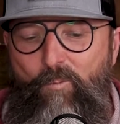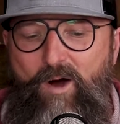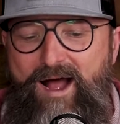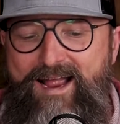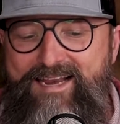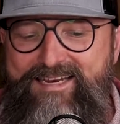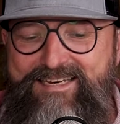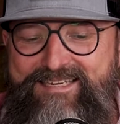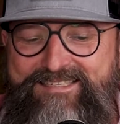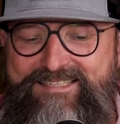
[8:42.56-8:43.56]
Why
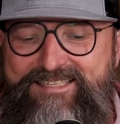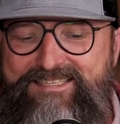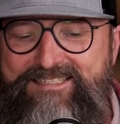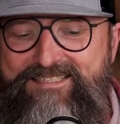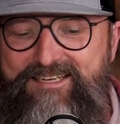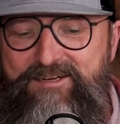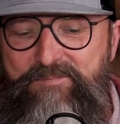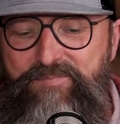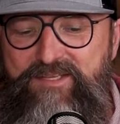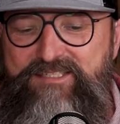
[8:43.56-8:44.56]
is this,
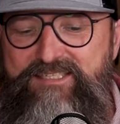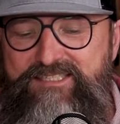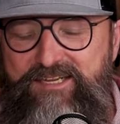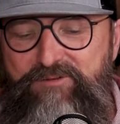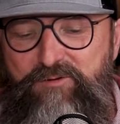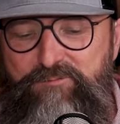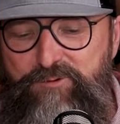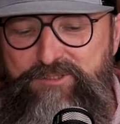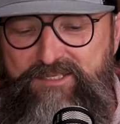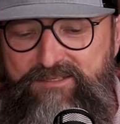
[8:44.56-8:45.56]
this isn't even a
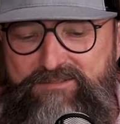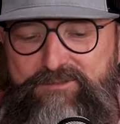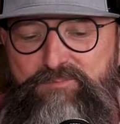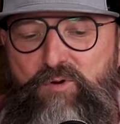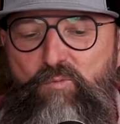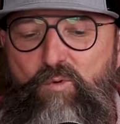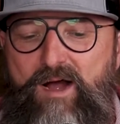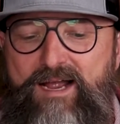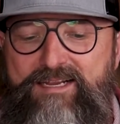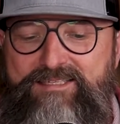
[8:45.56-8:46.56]
full sentence, but
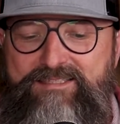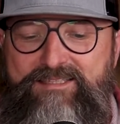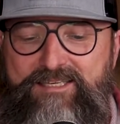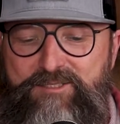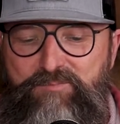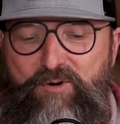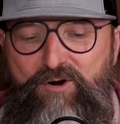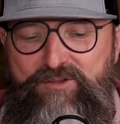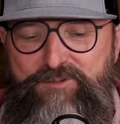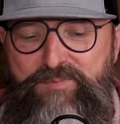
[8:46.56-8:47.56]
why is this
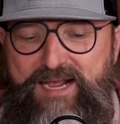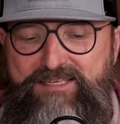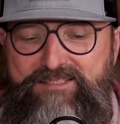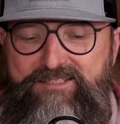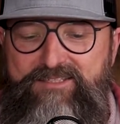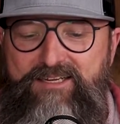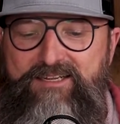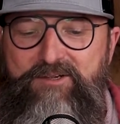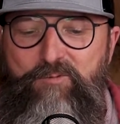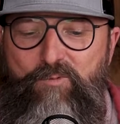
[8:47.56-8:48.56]
part of this passage,
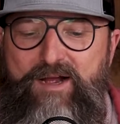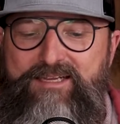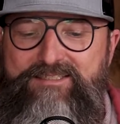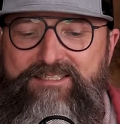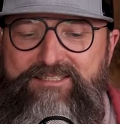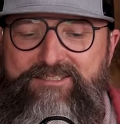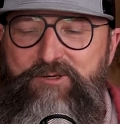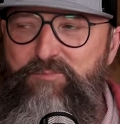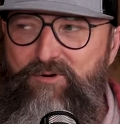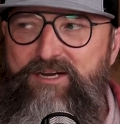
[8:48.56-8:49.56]
why is this
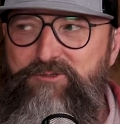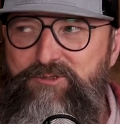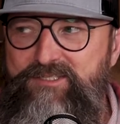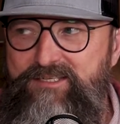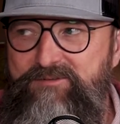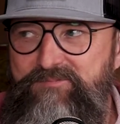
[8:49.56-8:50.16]
super interesting?